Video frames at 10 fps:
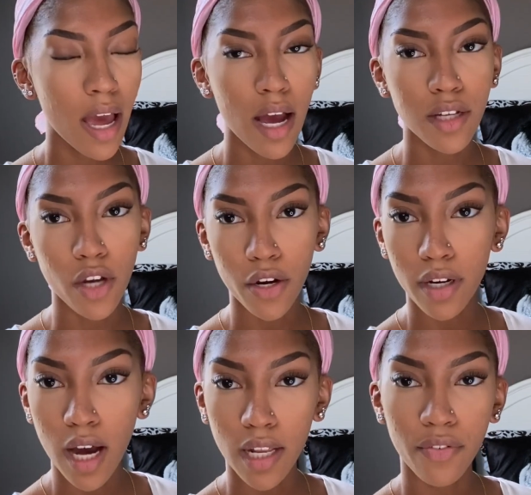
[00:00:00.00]
a darker
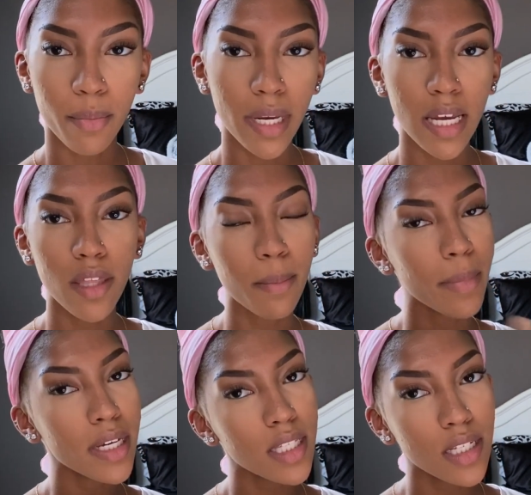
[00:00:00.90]
color for me to either
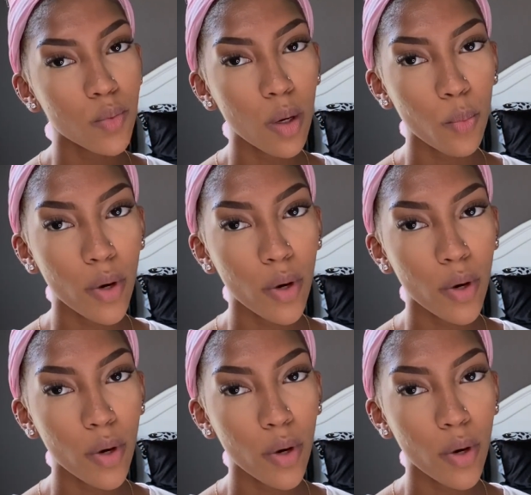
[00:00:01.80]
mix this one